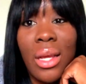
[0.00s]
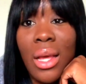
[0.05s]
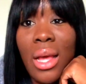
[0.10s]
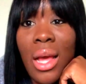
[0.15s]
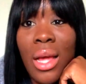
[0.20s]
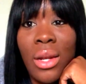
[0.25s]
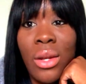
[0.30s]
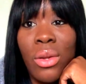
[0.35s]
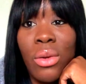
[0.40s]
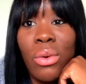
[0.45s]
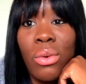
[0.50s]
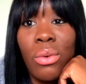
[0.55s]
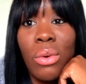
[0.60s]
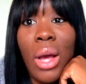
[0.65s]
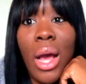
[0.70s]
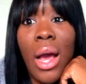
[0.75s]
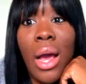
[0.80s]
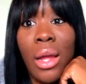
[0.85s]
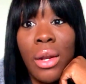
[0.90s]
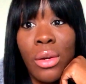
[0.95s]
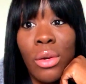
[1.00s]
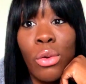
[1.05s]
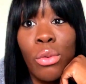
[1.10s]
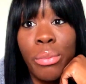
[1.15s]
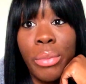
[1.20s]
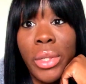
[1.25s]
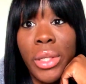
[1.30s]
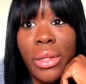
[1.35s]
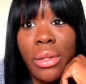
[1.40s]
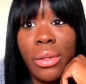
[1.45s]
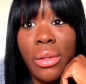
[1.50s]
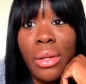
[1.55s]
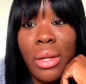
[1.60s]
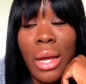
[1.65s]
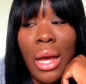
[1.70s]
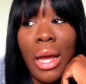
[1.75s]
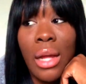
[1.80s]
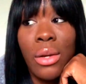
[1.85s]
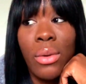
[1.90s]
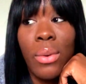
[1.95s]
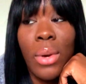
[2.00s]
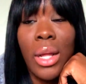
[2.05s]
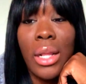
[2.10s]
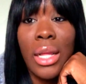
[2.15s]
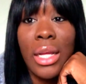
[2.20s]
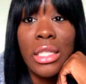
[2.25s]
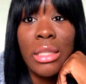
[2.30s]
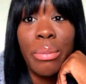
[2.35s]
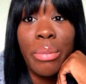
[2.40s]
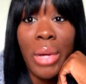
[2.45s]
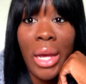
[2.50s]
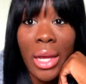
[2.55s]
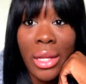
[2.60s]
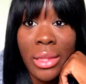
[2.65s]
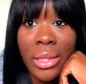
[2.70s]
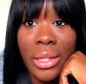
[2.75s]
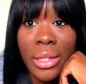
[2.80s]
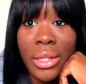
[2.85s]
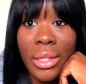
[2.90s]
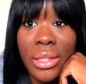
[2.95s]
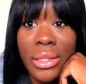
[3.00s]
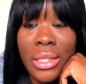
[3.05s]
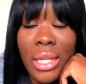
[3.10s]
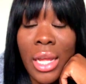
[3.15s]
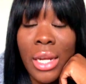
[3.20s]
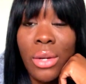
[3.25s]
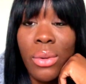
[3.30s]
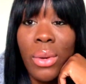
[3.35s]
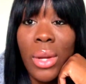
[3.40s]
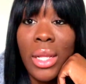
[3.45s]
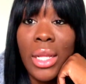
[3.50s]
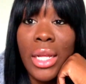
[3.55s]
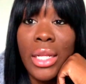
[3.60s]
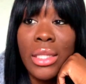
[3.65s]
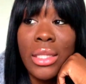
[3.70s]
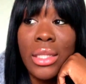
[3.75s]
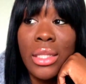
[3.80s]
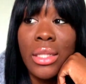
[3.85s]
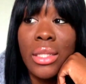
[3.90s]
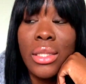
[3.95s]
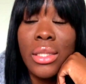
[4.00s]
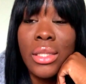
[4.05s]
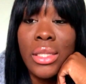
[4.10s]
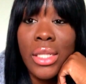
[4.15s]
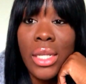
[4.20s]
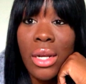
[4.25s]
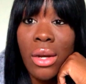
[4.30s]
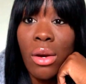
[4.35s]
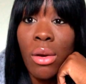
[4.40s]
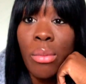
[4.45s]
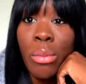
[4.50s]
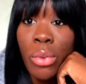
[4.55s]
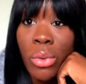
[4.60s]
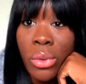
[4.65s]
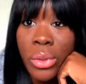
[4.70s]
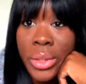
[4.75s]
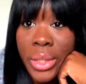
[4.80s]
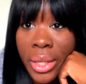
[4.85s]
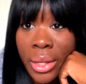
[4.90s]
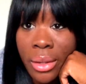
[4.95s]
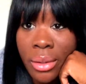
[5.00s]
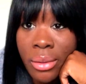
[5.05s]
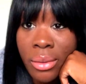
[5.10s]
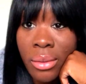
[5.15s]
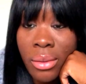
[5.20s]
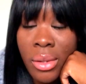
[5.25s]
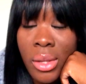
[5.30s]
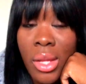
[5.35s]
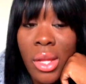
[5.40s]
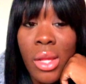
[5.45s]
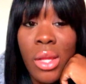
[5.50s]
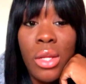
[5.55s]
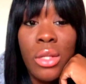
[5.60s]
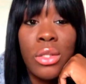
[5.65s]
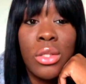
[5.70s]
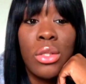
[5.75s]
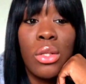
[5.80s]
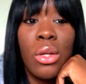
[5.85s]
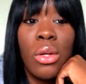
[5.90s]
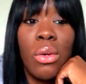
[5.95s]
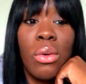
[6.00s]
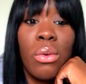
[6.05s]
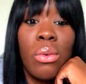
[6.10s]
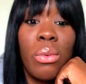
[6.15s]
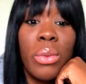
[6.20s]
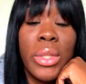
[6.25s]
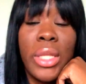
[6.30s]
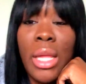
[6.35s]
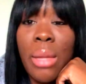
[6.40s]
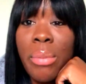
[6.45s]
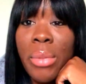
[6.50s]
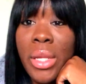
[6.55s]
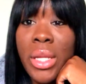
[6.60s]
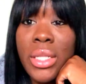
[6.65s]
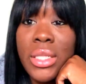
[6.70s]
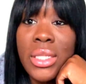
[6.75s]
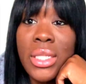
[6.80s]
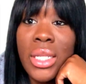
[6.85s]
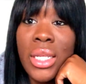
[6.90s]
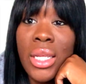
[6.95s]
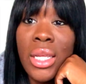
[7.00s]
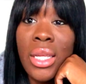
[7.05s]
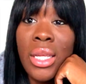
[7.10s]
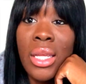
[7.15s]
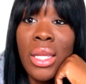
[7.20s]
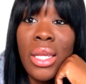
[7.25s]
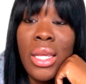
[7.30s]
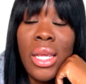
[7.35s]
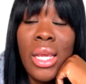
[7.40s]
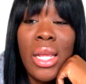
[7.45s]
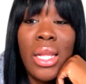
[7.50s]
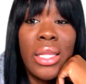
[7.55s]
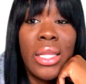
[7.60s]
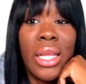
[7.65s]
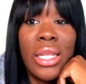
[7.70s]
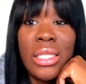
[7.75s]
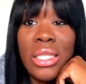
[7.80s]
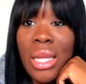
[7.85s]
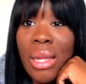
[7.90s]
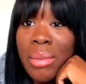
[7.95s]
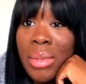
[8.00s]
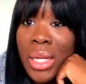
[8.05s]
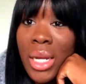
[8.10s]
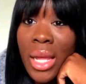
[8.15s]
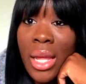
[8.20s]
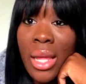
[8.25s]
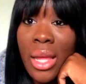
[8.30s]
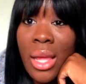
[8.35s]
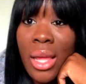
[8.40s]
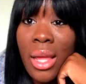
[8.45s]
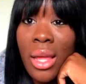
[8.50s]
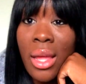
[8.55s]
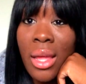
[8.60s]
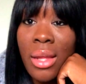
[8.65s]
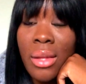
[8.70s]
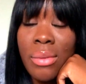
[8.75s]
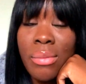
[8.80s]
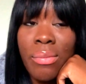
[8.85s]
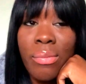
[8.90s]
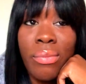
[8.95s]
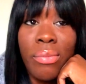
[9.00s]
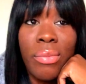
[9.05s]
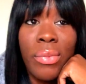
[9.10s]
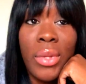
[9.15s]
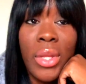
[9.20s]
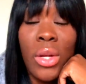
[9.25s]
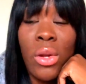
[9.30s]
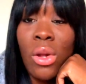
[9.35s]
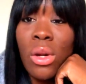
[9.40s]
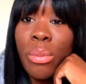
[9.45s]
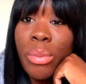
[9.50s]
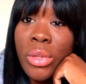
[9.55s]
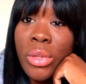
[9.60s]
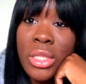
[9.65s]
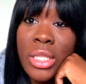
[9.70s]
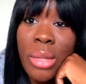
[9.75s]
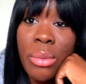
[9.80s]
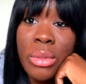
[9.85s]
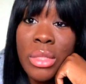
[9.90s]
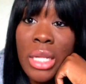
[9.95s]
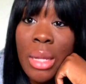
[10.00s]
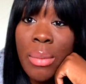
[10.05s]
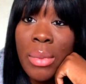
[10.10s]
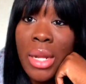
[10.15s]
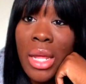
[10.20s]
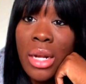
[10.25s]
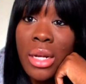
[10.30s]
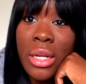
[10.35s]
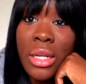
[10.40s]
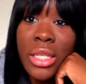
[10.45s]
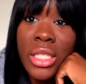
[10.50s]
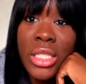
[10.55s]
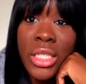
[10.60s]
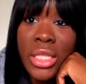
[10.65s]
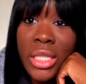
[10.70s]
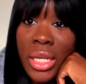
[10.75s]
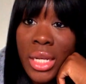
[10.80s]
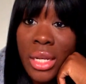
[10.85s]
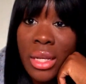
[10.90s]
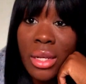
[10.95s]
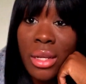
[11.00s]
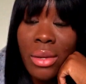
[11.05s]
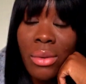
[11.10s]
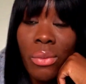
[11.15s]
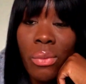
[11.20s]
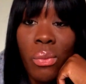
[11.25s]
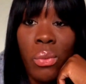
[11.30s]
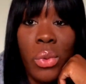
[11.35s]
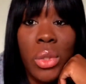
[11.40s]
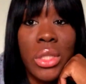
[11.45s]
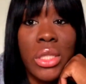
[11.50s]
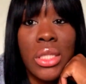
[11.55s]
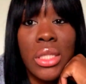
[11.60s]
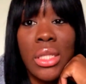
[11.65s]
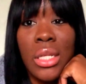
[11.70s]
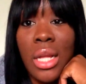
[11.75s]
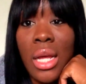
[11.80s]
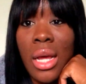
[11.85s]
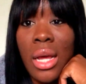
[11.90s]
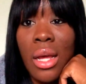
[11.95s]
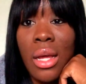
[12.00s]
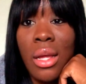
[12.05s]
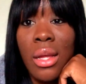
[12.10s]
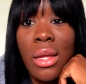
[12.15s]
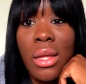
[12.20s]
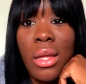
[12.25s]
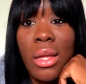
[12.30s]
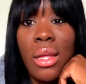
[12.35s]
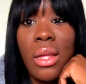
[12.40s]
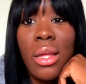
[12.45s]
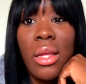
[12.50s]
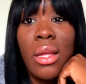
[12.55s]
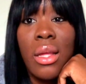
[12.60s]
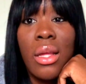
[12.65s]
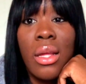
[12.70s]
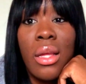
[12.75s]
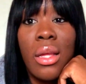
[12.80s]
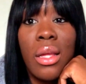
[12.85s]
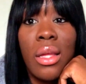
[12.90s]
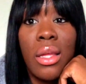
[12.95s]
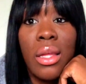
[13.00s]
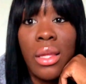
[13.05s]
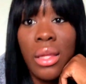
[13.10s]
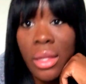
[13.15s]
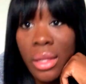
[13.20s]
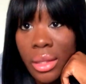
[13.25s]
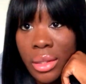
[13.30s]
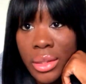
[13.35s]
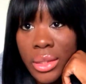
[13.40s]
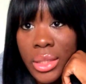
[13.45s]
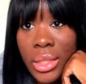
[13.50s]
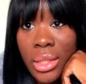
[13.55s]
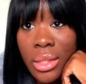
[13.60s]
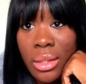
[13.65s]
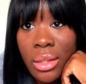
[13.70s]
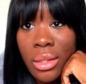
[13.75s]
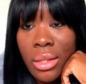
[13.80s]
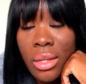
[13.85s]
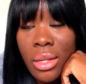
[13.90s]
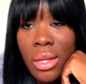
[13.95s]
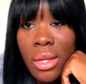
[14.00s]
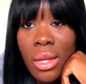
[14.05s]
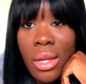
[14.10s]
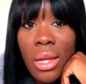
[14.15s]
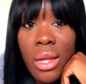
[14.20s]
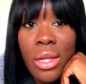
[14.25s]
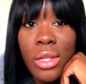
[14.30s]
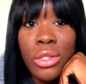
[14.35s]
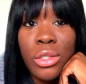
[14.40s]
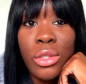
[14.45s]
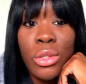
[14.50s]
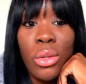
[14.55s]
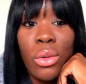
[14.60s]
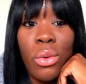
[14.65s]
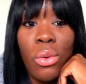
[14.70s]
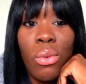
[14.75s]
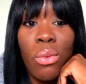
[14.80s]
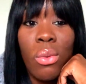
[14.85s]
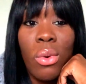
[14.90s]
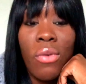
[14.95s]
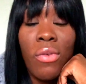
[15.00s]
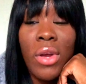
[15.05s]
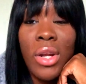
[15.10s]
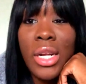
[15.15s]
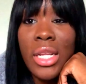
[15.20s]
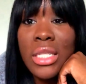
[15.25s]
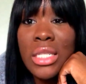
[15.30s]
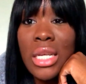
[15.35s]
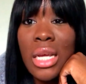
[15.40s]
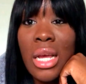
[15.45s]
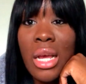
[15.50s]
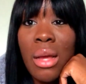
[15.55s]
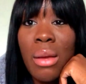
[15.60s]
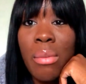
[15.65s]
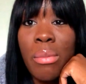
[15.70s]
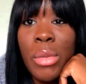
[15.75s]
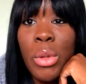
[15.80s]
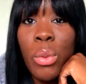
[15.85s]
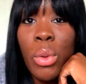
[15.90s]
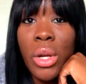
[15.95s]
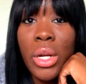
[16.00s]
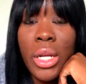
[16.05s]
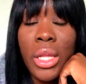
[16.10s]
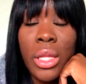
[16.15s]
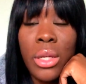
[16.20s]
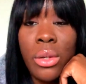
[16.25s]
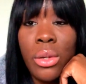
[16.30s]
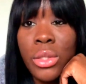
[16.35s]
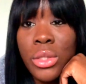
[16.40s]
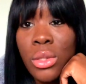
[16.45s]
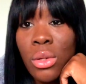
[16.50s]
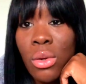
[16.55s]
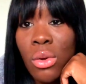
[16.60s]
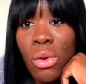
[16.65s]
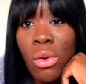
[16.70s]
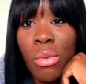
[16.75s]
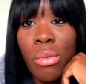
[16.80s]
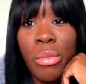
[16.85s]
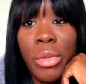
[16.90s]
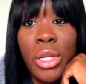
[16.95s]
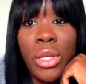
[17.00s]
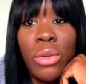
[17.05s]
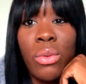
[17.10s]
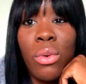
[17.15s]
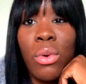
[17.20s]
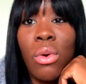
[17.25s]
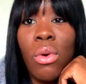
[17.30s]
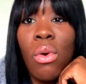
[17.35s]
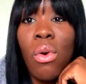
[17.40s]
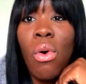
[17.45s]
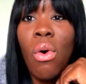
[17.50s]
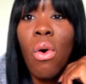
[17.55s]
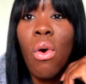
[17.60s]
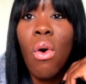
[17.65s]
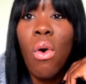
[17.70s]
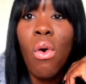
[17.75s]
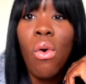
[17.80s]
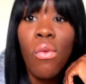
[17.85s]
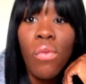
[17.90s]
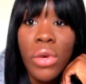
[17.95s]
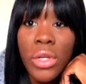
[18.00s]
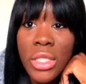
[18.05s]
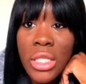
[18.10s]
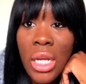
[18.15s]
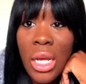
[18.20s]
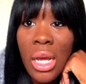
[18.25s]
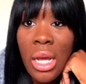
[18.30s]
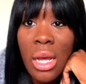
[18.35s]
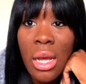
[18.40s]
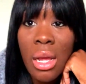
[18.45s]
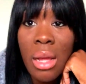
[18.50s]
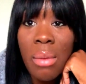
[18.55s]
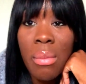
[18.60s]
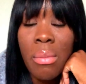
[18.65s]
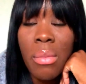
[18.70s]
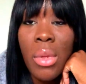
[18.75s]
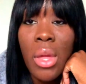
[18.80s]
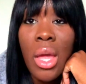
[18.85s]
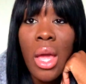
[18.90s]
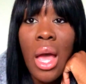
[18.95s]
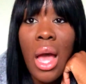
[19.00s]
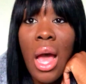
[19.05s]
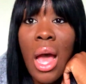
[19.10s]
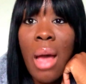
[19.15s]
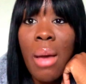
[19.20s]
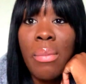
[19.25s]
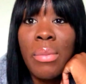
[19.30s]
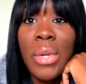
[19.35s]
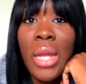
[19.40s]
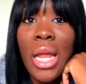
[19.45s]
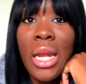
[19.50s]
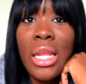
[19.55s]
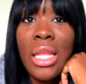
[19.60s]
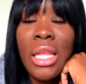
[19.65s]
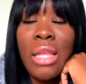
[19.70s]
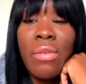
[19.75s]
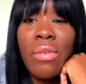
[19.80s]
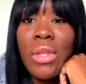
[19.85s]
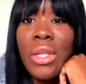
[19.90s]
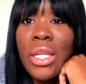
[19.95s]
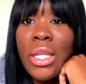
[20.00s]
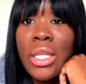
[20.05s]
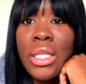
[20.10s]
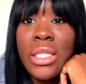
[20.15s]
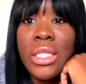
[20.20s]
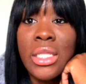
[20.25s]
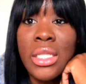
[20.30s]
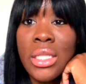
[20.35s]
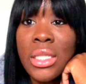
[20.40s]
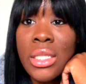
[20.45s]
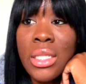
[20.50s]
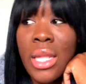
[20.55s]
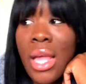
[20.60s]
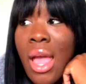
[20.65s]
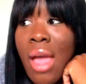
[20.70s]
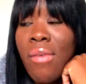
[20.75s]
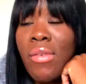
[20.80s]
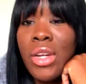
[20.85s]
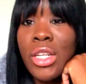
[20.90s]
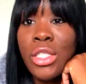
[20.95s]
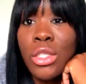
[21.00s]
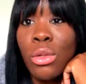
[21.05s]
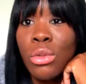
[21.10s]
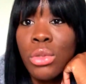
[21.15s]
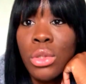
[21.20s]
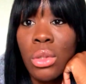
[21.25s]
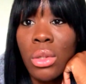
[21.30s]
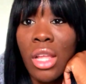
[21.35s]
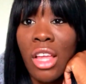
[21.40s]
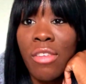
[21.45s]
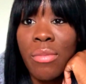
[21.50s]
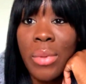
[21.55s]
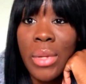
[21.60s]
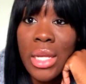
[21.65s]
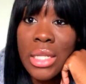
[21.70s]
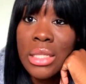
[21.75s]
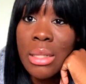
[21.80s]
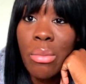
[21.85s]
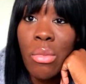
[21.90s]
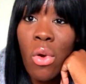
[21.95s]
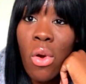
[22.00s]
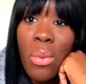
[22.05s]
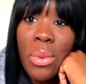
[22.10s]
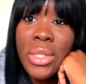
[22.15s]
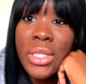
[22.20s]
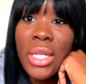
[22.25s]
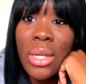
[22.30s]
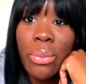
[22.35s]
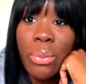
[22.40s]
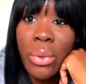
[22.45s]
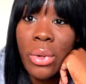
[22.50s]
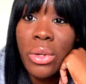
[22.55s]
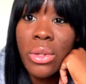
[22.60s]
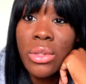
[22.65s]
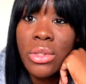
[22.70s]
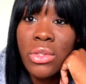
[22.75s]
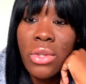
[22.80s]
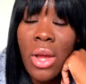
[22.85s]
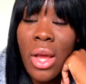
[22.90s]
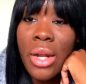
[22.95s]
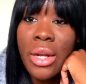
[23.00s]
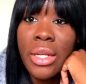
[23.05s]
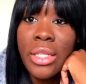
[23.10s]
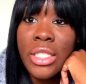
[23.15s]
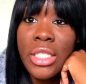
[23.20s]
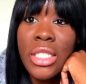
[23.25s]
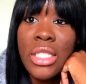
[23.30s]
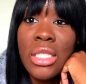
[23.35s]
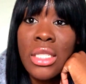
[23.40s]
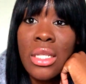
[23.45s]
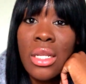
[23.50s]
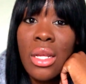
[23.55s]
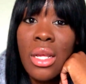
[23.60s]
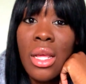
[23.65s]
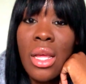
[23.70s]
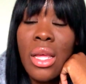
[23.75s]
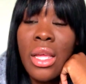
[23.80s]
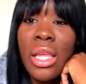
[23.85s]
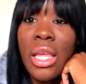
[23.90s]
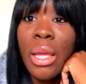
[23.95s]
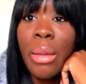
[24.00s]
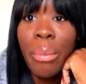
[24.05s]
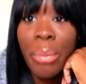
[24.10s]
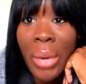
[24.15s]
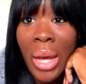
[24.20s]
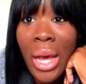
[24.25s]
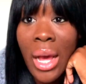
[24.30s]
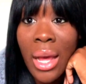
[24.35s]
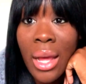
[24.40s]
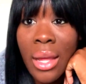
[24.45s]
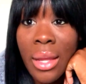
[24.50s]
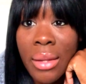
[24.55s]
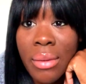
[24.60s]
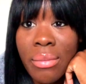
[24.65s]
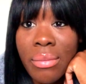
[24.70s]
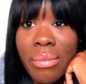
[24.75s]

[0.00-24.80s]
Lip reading: I know me. I know I like to buy things. I know I like to tear them all down. So with that being said, that job that I had and all the that was coming out of this check was not it. So around that time, me working at the nursing home, me doing overtime, I'm not even having a social life because I'm always at work trying to just get by.